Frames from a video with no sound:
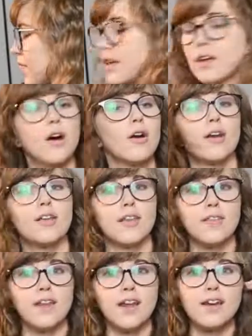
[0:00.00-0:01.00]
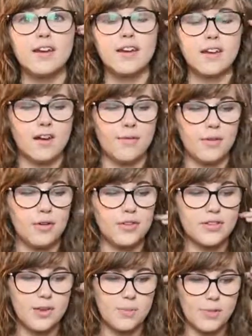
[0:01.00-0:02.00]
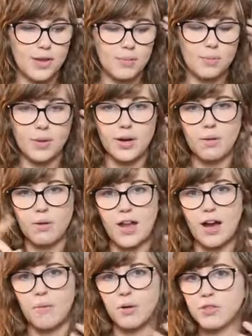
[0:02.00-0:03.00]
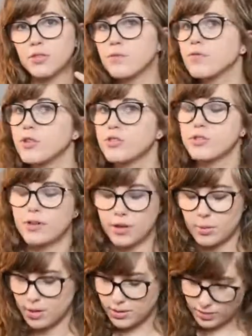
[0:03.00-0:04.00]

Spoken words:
Okay, and then we'll do the same thing, but with the free stroke, I mean.